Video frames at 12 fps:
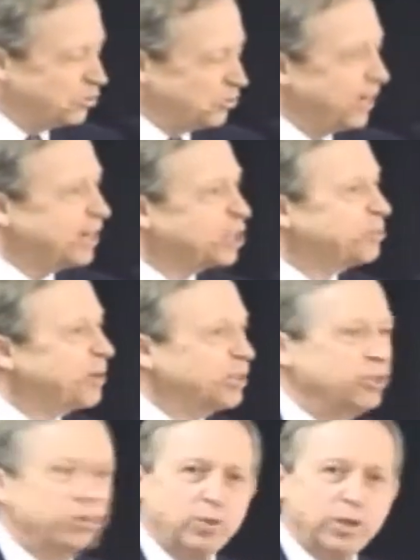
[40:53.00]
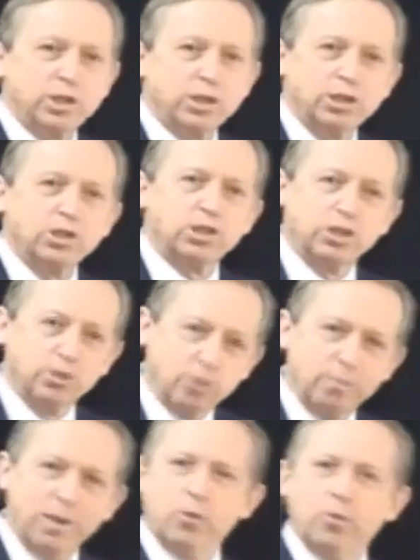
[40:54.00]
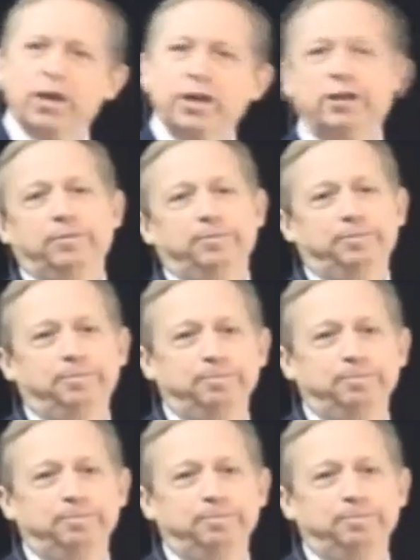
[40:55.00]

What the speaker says: surgery, I expected the residents to do it my way.